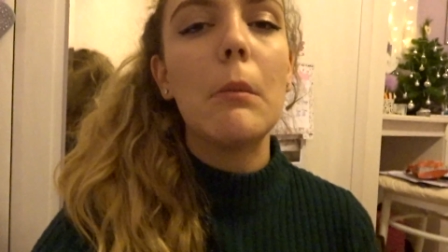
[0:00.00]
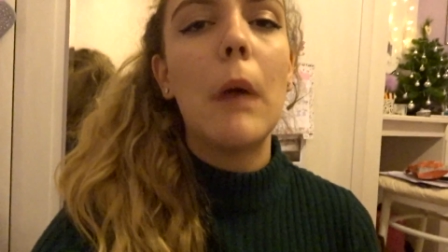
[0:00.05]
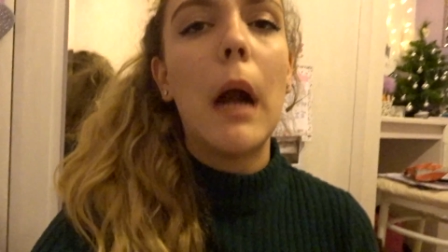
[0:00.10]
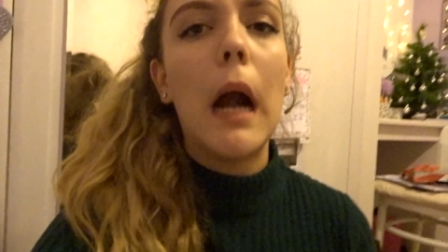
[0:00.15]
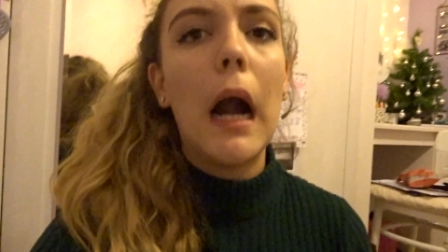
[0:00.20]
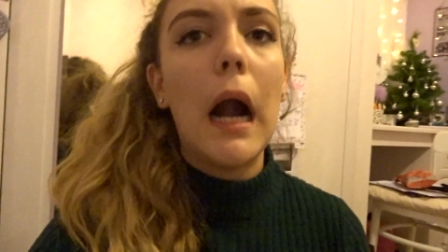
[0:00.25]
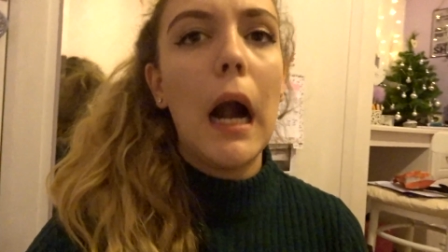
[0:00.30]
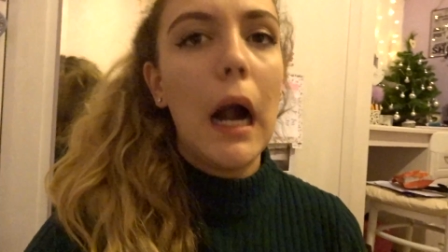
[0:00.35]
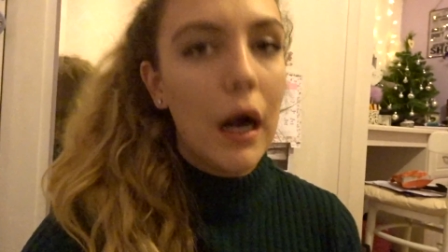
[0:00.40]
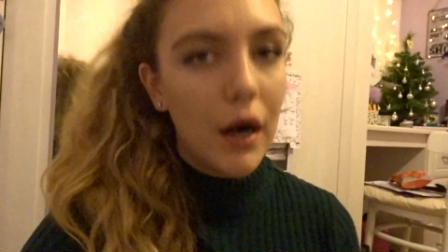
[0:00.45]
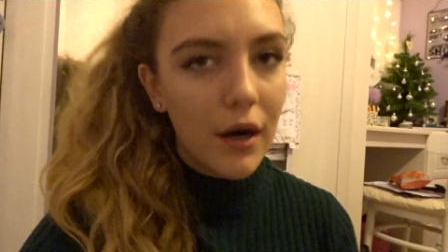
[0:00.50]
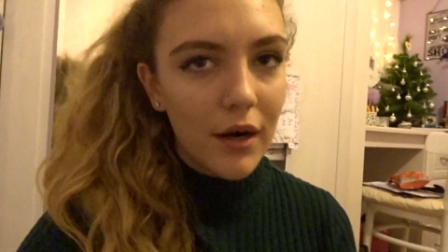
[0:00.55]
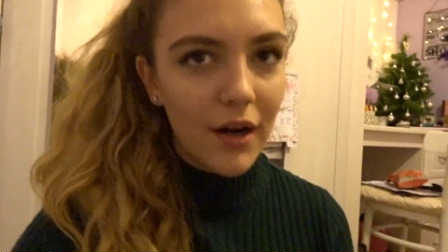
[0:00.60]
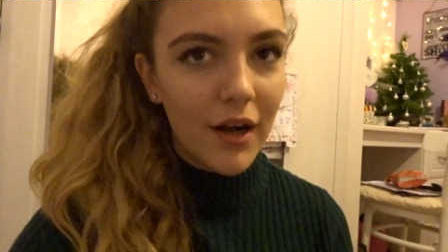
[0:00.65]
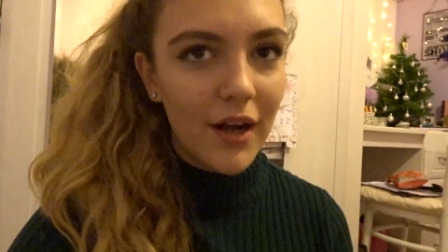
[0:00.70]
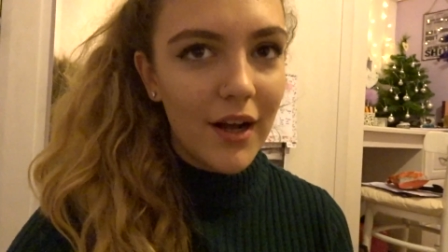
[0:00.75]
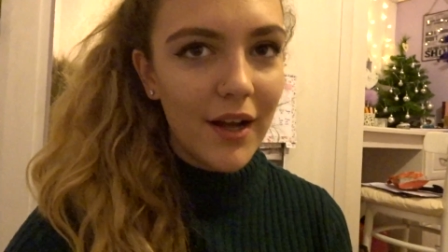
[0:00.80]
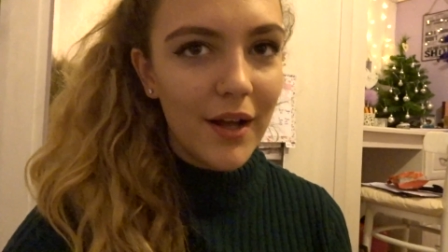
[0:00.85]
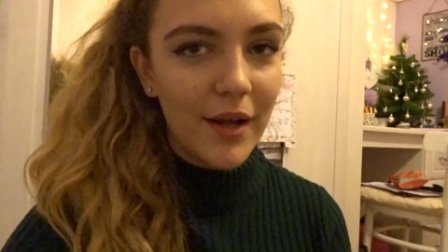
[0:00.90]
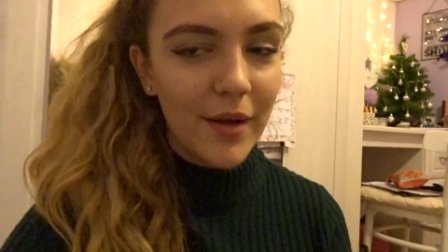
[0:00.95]

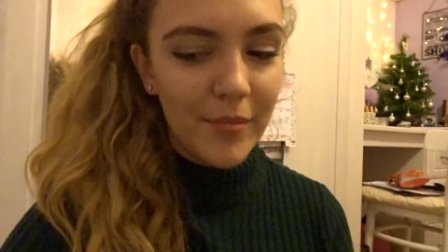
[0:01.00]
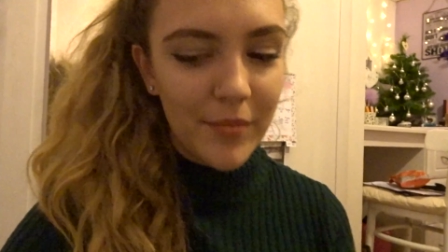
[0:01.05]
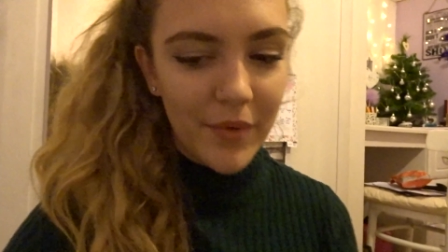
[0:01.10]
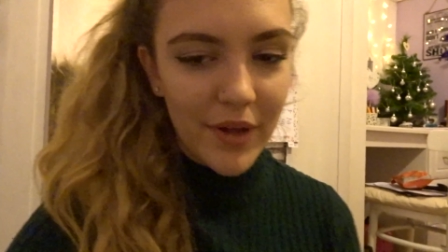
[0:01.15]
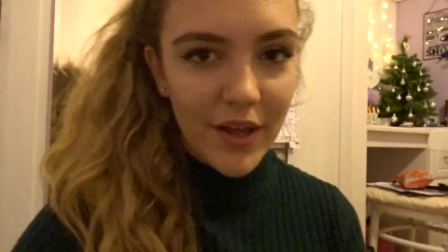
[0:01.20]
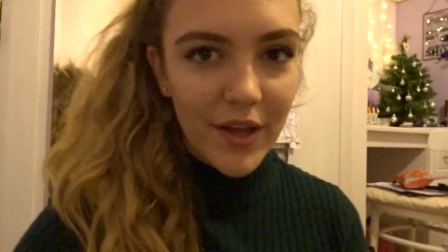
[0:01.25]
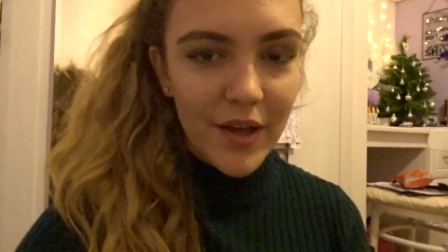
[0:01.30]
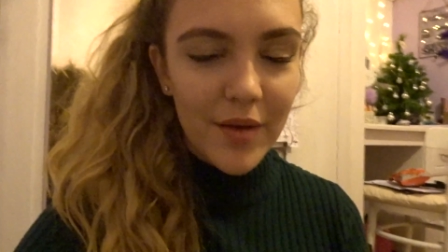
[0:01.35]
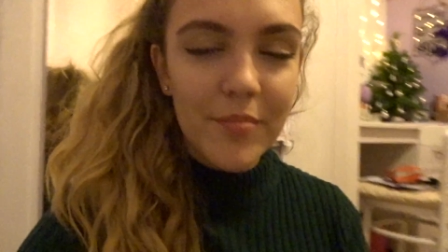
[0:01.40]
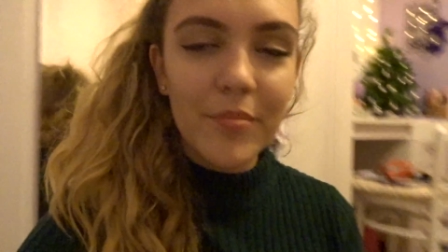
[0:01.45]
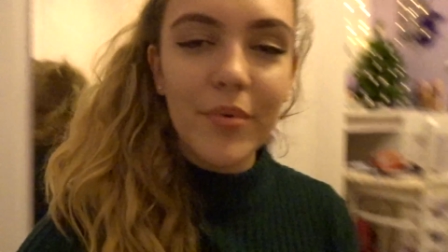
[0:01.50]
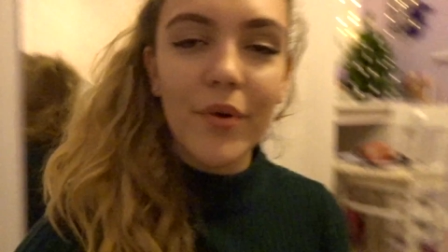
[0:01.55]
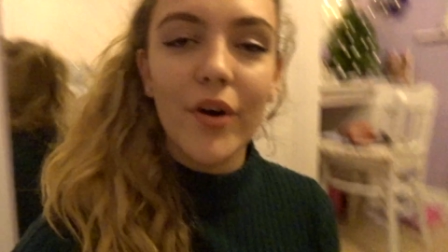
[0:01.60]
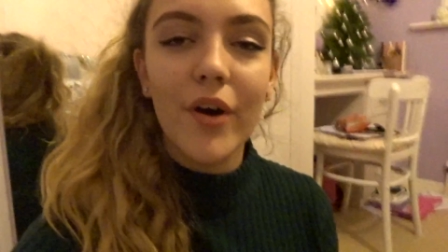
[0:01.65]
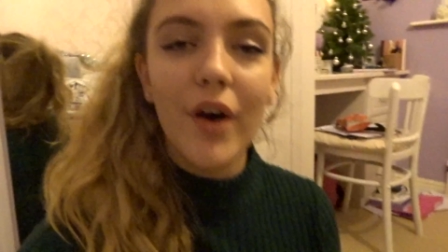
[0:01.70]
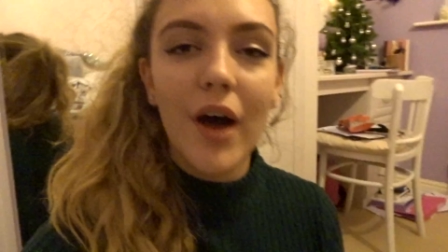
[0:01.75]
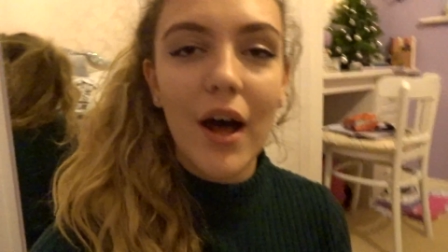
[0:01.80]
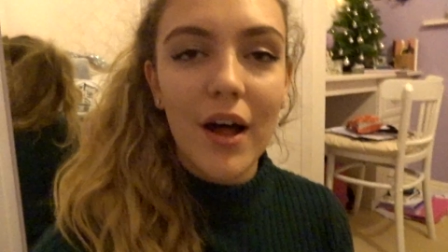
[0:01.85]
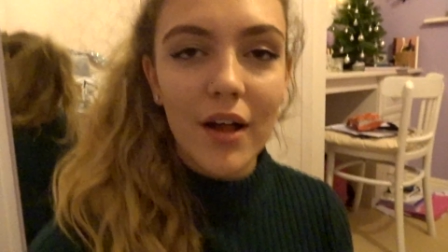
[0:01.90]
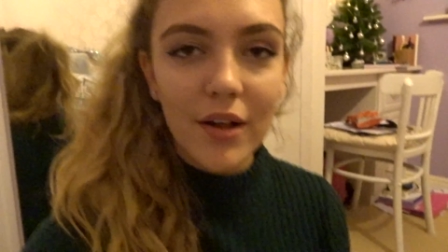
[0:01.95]
um,
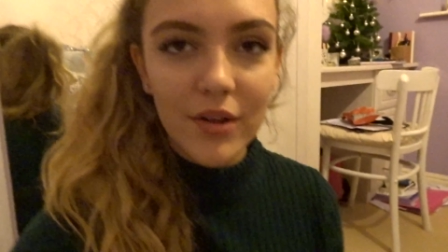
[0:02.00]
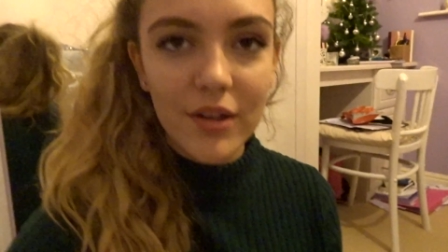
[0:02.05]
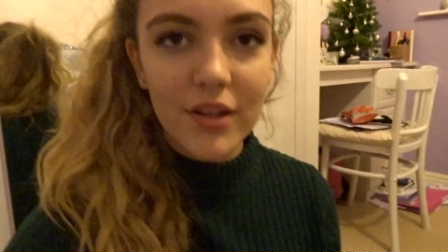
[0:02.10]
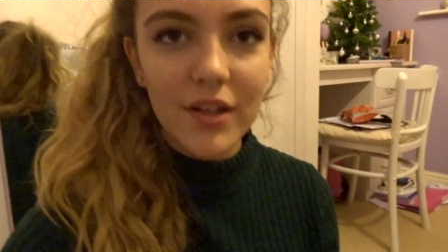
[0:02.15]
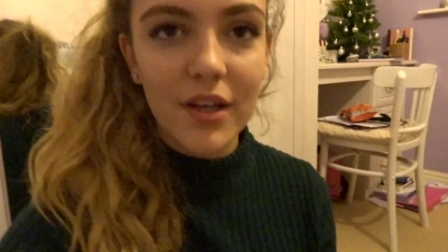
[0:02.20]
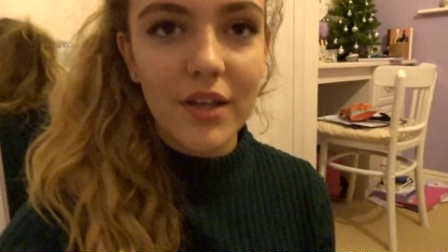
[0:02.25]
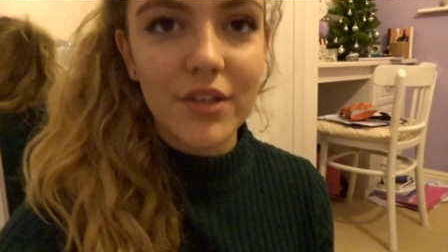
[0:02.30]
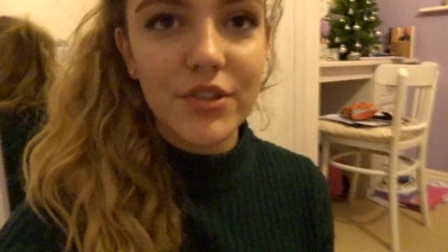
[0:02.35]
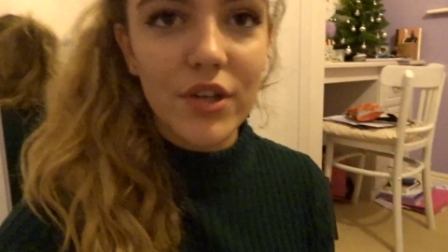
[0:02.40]
but I'll